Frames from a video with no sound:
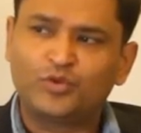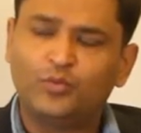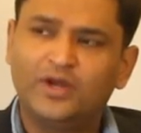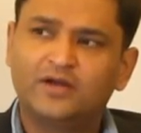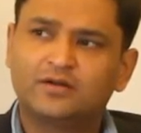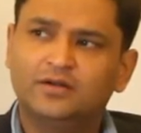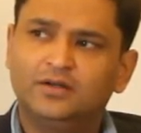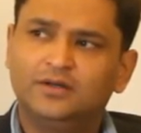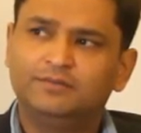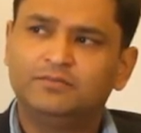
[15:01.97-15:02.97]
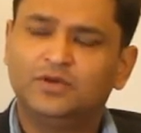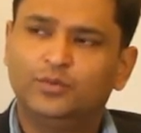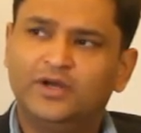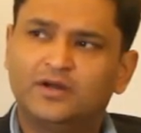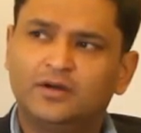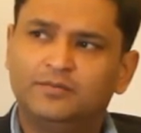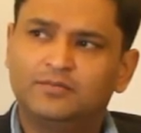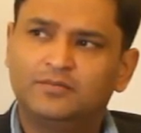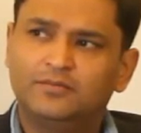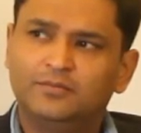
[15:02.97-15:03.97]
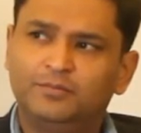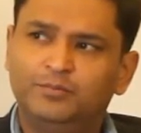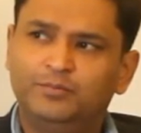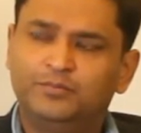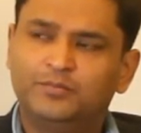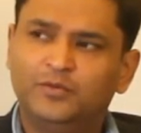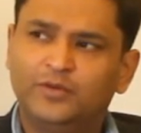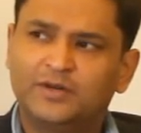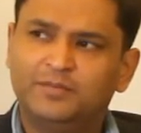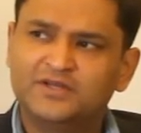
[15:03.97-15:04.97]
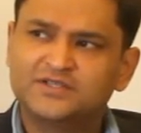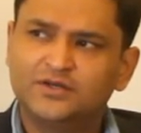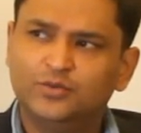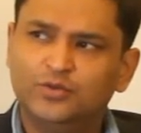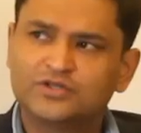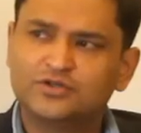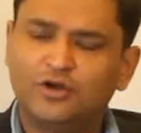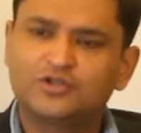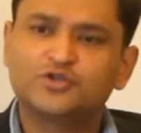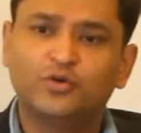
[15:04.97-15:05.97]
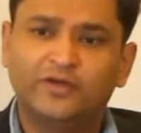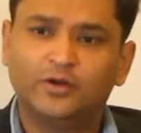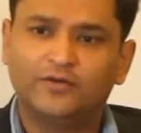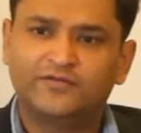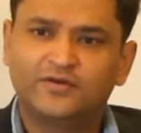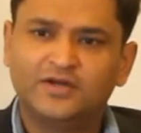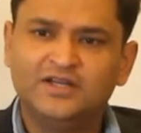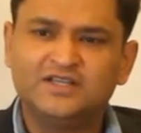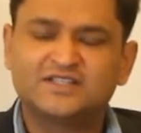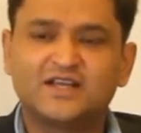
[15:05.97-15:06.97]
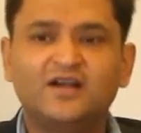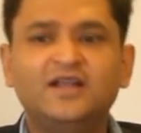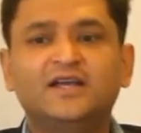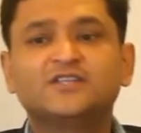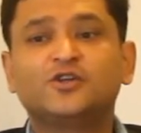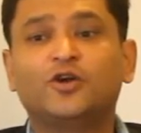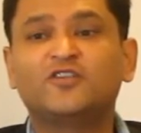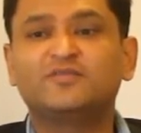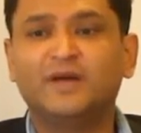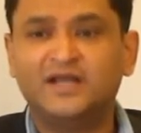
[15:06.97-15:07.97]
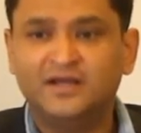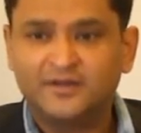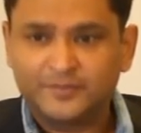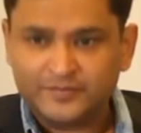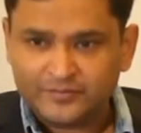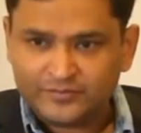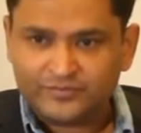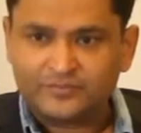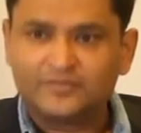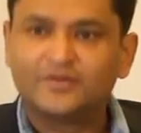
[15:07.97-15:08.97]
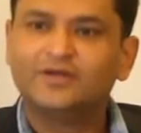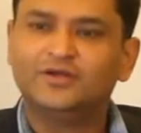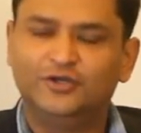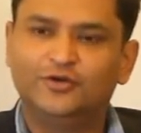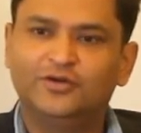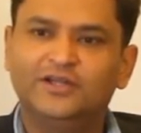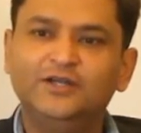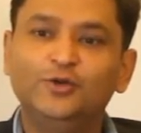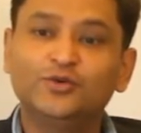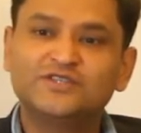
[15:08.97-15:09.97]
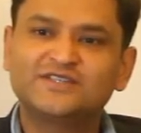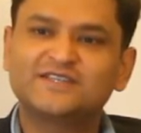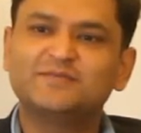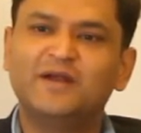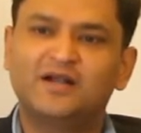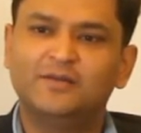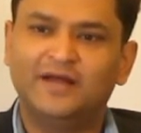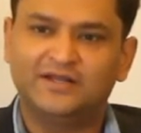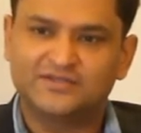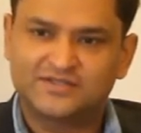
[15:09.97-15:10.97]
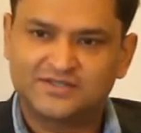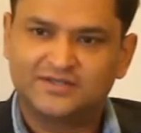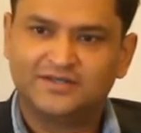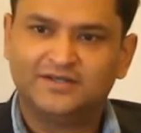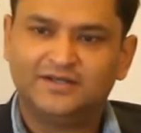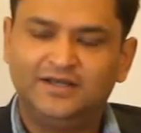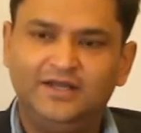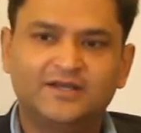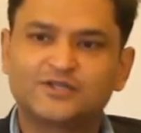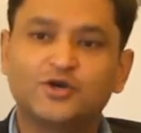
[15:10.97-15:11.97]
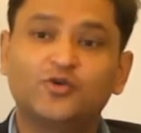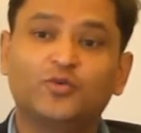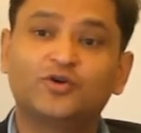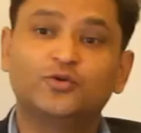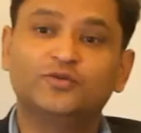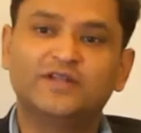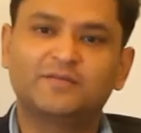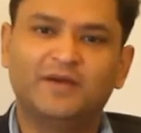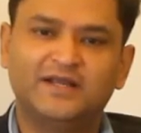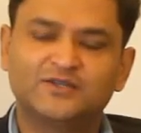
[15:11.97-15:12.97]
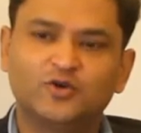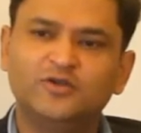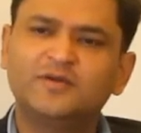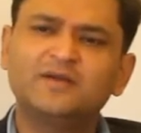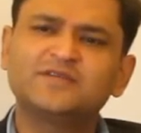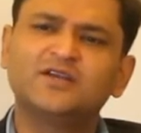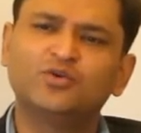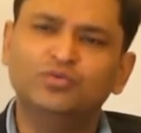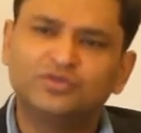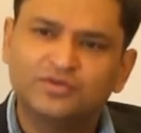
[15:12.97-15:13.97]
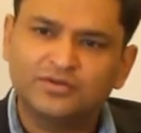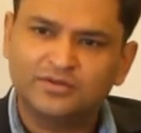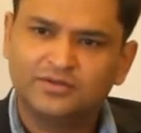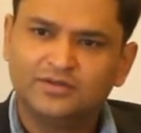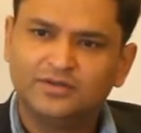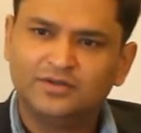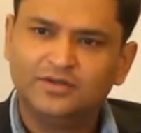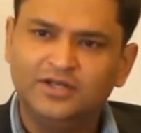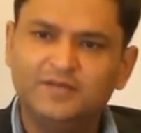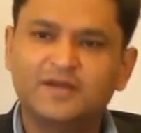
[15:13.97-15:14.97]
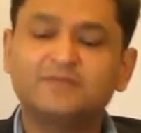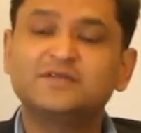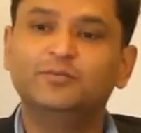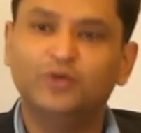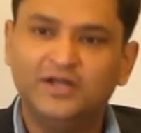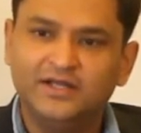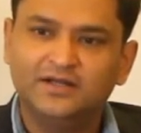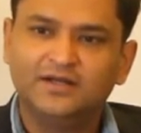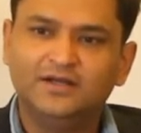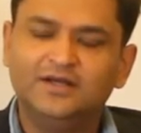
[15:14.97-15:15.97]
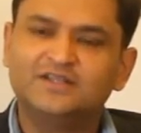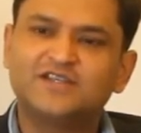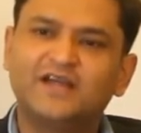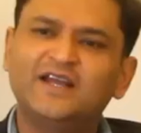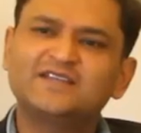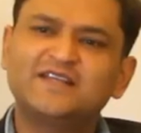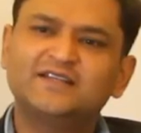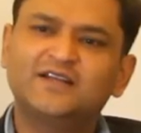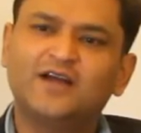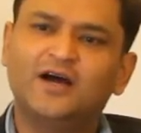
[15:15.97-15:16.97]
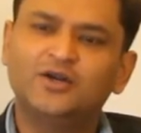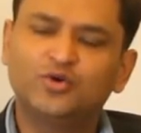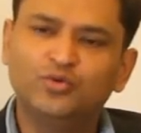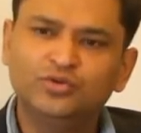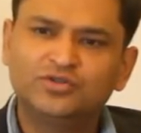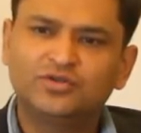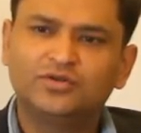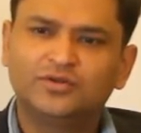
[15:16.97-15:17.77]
where a person who was not so well off suddenly gets a lot of money. You know, he loses his mental balance. He does not know what to do with that money. So he becomes uncouth. He becomes a bully. China is like that uncouth